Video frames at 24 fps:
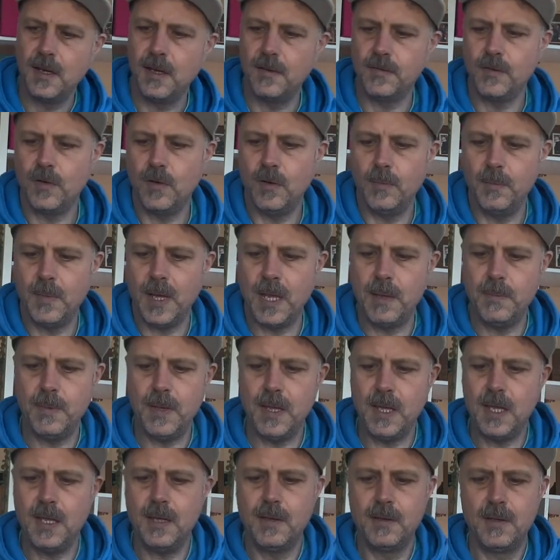I've got
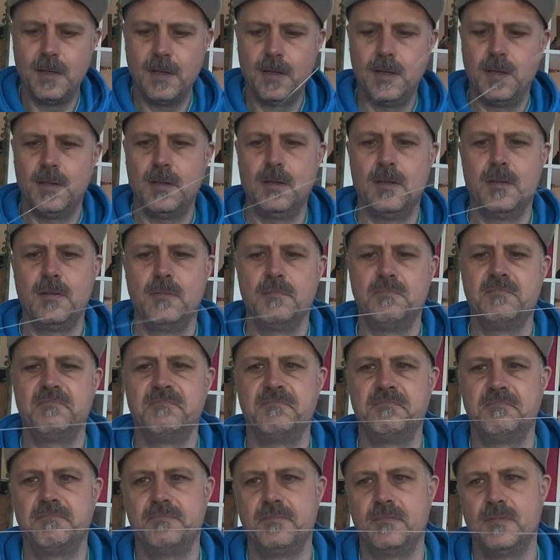maybe,
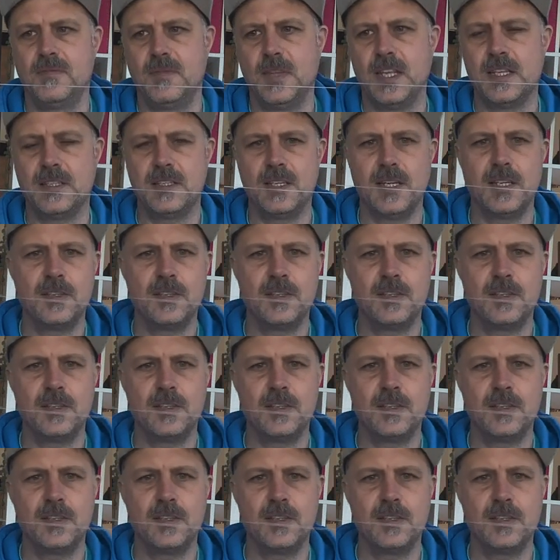let's